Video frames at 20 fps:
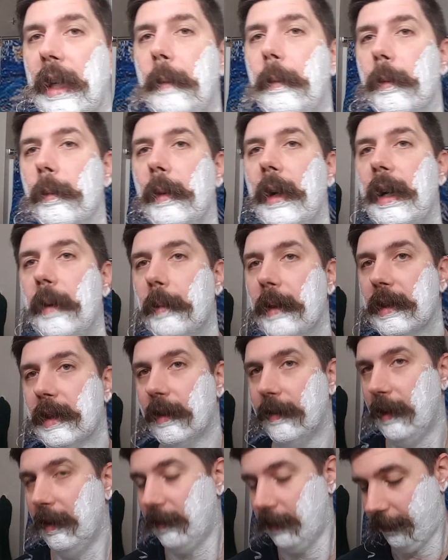reminding myself I
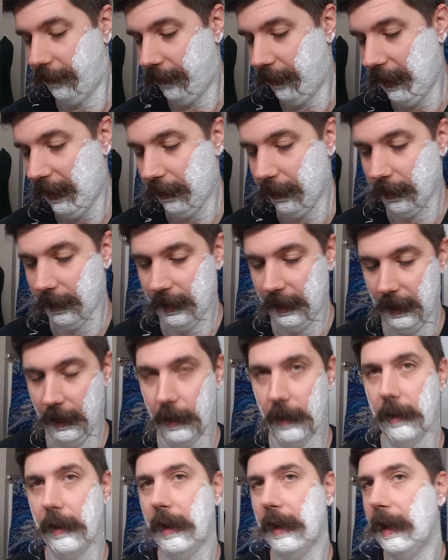have a feather in here
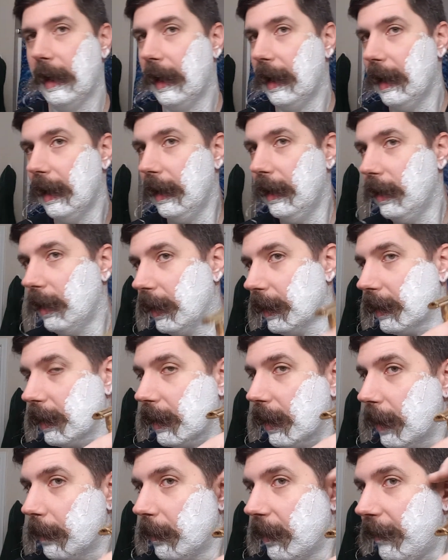that I like to
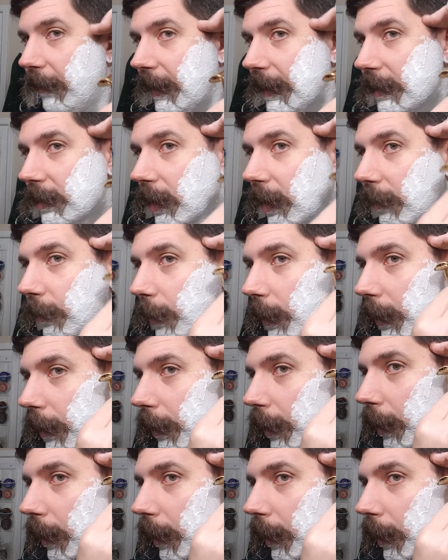cut my face off with.